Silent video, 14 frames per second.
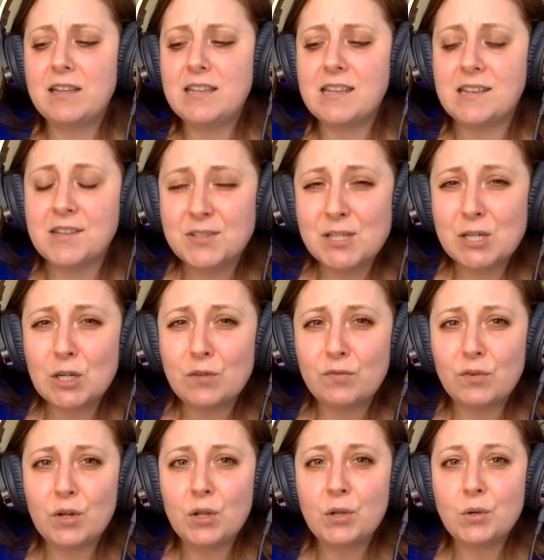easier
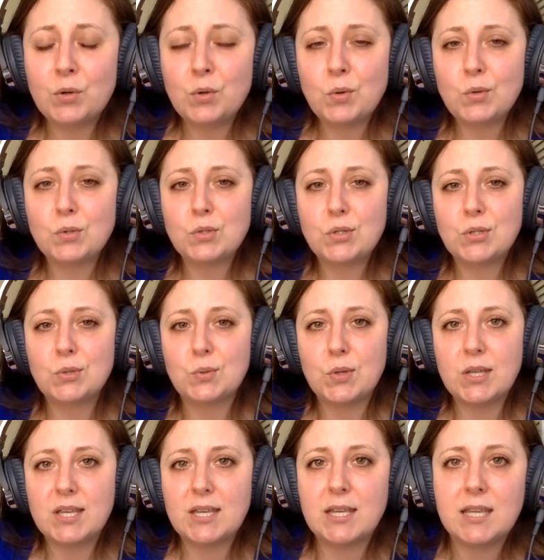for you
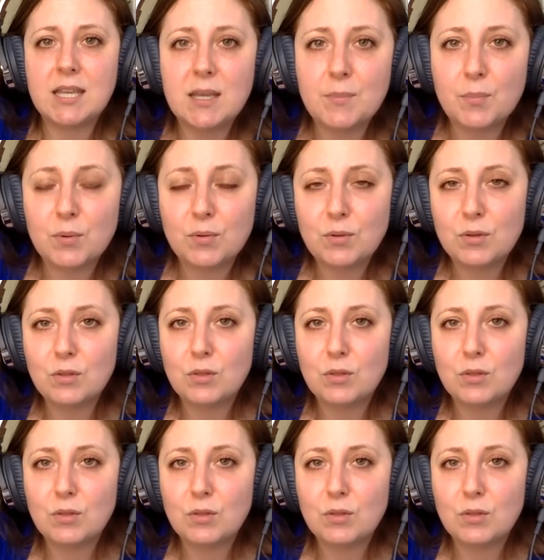to keep